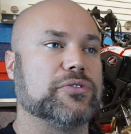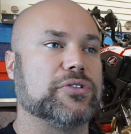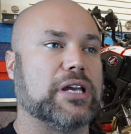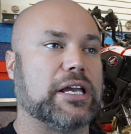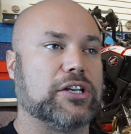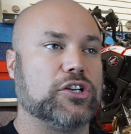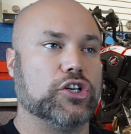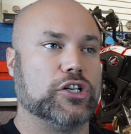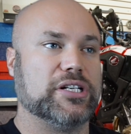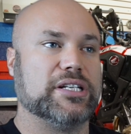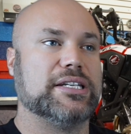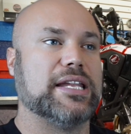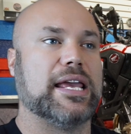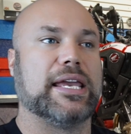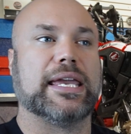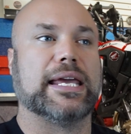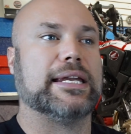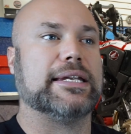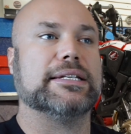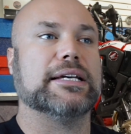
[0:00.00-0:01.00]
I couldn't
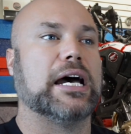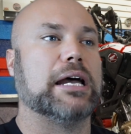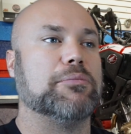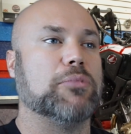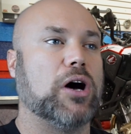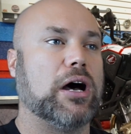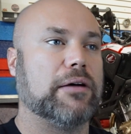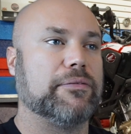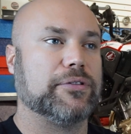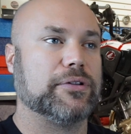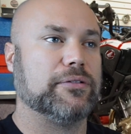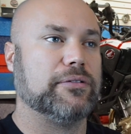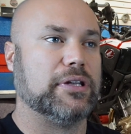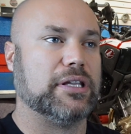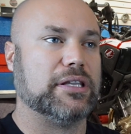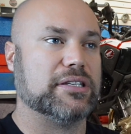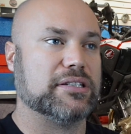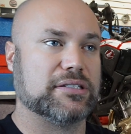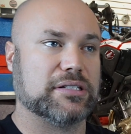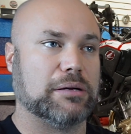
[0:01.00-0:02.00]
take any time off
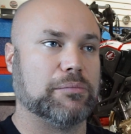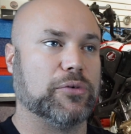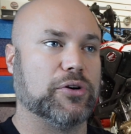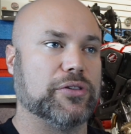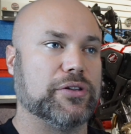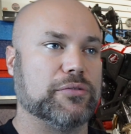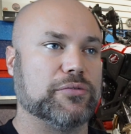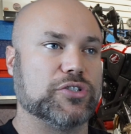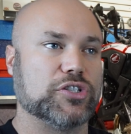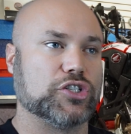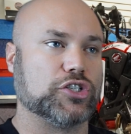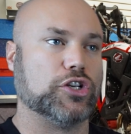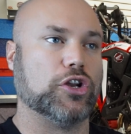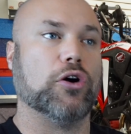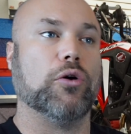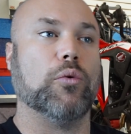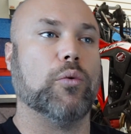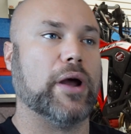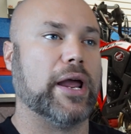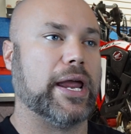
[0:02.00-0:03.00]
in the summer. There was just
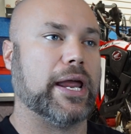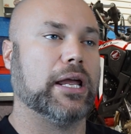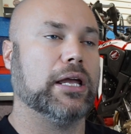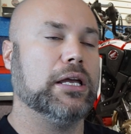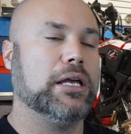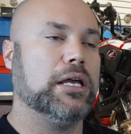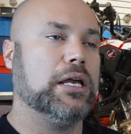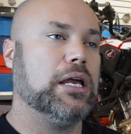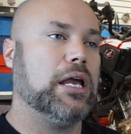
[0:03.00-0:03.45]
no way.